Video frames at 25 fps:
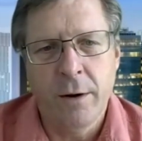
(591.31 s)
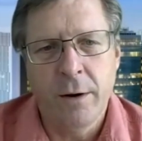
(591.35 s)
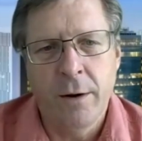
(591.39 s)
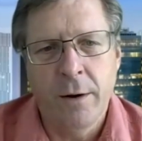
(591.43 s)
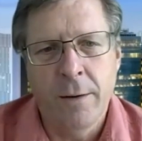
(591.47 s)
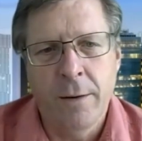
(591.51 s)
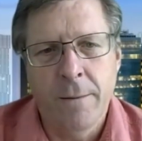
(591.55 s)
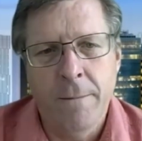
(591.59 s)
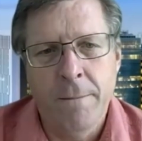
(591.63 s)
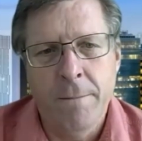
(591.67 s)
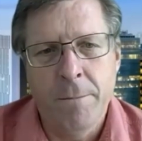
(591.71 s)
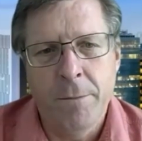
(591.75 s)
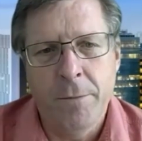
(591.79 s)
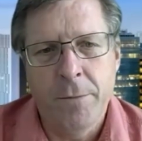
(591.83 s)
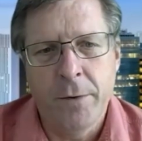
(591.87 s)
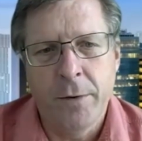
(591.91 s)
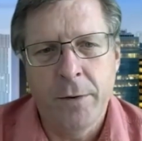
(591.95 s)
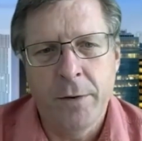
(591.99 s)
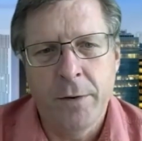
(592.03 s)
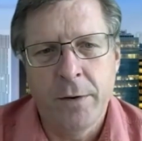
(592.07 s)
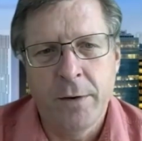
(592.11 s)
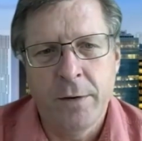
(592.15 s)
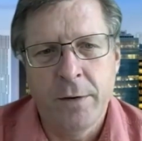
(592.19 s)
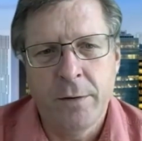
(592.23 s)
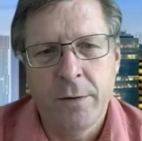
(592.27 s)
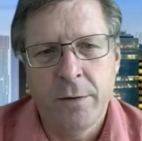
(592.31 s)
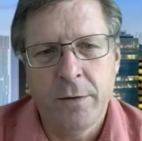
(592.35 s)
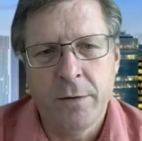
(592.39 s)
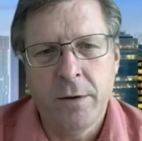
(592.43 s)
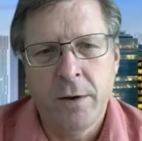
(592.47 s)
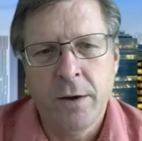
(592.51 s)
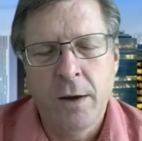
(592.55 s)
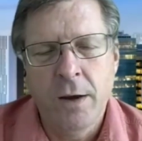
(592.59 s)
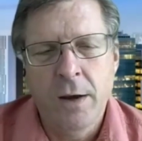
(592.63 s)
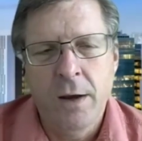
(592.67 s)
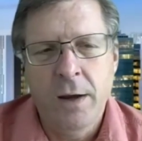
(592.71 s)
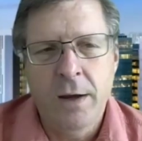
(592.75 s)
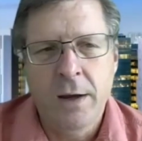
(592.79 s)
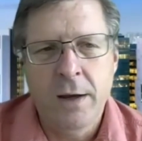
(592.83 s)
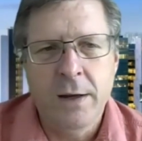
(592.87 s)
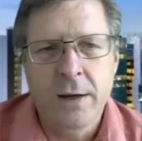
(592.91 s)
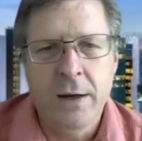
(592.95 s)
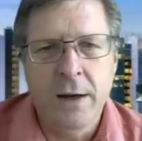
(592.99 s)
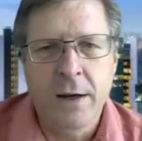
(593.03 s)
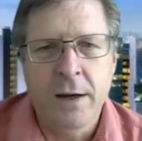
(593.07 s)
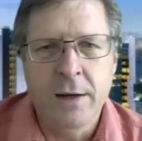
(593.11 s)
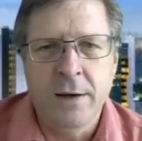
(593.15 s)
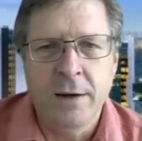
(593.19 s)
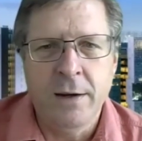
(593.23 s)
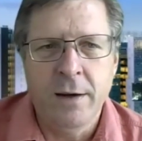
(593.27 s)
Um, so this
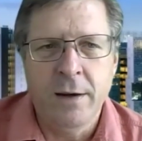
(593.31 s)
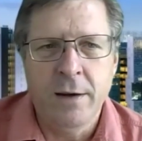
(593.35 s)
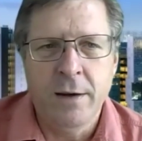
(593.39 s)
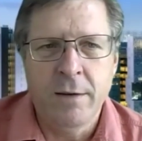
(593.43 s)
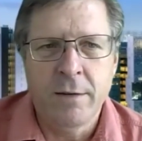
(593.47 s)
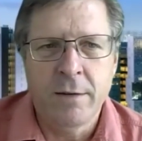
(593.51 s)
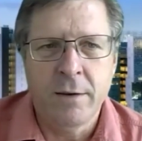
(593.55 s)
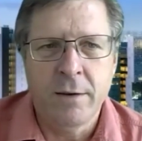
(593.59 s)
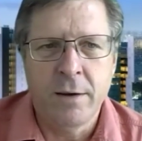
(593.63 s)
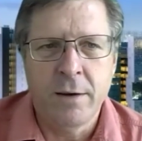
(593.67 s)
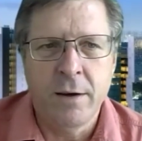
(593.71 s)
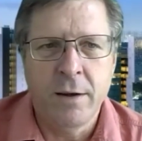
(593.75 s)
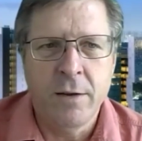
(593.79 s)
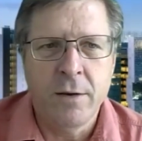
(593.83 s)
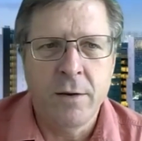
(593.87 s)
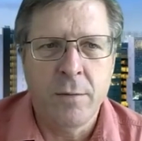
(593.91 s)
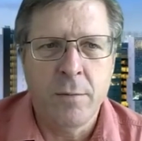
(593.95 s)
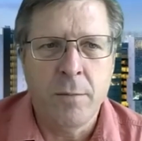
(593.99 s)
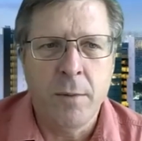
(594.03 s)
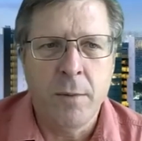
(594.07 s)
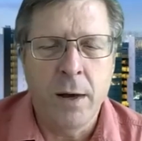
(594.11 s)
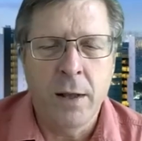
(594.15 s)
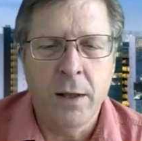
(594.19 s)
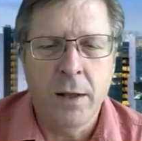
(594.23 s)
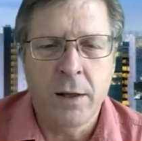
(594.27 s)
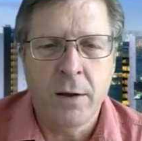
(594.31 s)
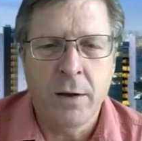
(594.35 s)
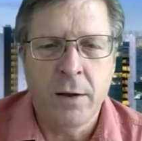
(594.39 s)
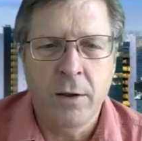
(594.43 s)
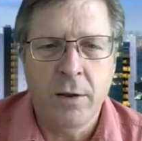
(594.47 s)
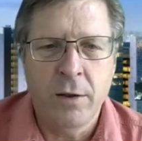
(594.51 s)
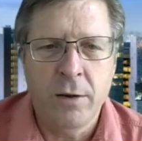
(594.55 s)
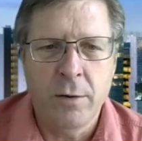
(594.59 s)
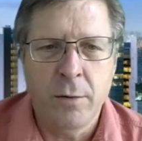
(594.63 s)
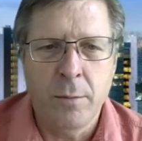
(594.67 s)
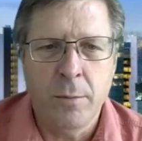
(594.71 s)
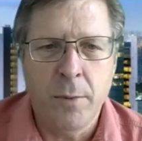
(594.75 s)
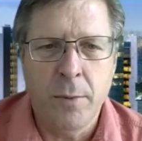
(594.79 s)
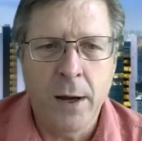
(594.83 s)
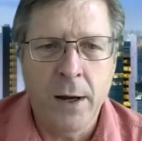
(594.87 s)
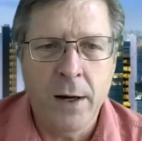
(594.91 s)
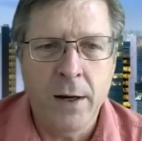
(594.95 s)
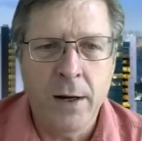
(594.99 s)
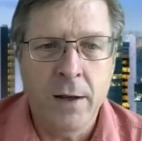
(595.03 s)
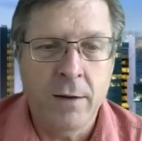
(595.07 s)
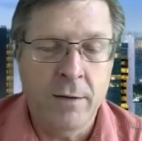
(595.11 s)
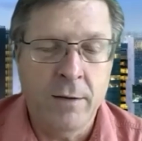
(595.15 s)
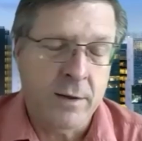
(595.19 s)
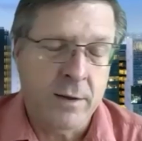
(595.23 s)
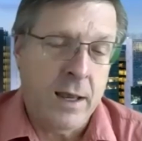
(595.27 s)
NAD is another molecule in your
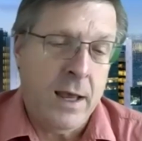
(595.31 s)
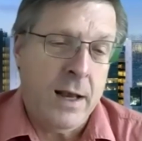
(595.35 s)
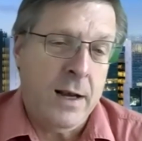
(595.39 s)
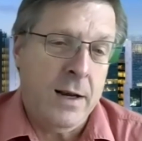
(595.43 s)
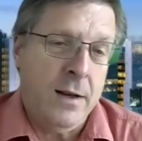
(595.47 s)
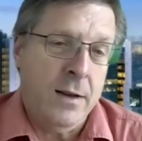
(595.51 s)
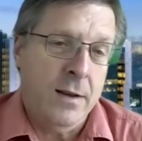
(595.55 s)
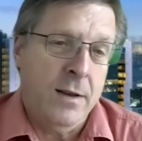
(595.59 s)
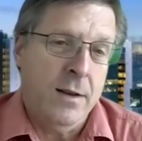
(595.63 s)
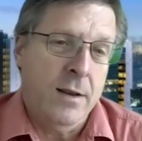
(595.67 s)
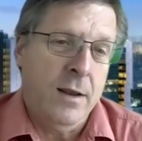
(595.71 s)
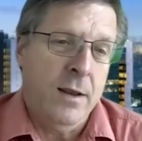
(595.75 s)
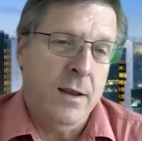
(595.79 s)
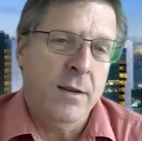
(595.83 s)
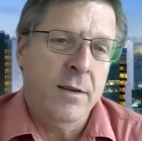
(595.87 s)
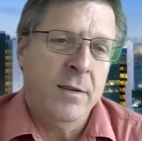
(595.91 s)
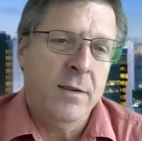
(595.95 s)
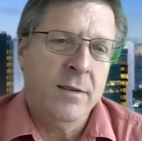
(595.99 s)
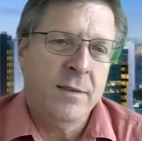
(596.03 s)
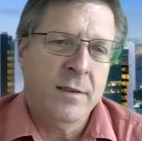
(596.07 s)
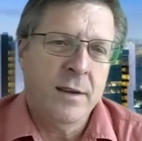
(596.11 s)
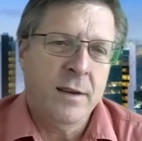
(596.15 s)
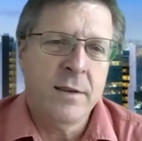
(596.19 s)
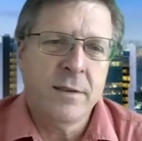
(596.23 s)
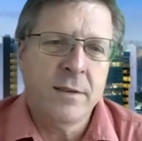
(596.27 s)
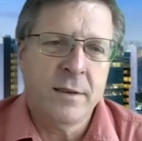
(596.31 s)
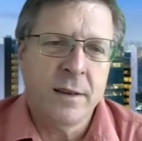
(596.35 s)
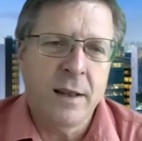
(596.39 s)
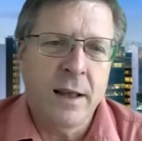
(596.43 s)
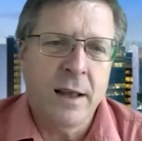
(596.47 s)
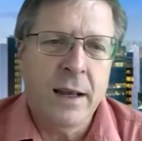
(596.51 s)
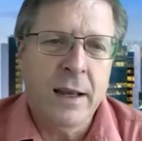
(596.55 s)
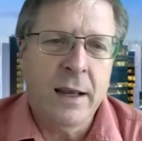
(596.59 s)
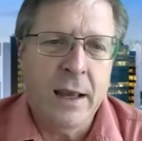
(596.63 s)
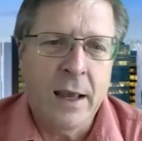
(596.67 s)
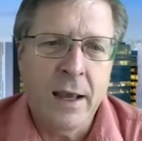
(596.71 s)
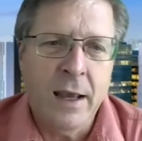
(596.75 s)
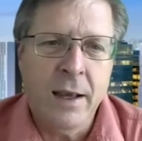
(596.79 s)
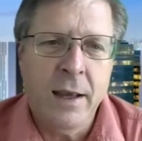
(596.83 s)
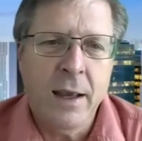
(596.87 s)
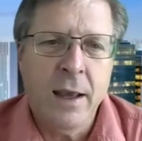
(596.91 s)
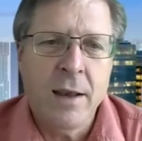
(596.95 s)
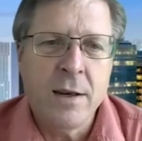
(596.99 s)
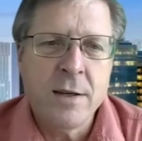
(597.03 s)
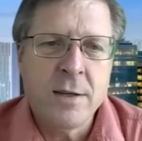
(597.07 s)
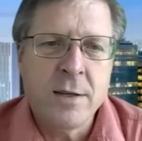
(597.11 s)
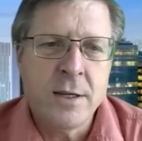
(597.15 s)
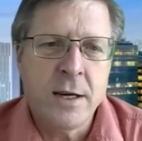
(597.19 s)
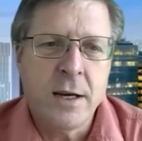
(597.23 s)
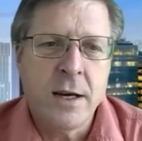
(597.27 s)
body. It's kind of in a sense like
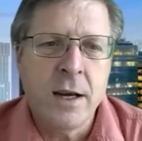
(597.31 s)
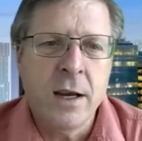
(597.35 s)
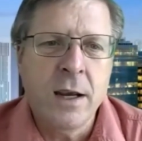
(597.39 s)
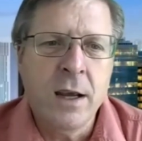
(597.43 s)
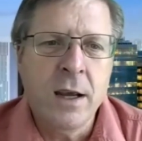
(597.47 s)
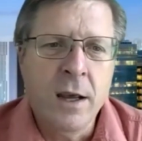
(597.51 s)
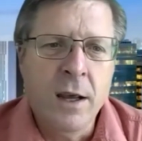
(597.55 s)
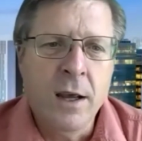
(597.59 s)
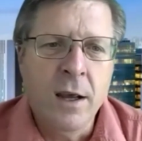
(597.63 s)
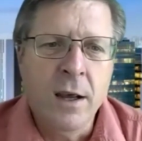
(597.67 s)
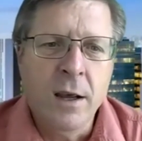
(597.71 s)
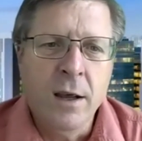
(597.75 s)
AKG.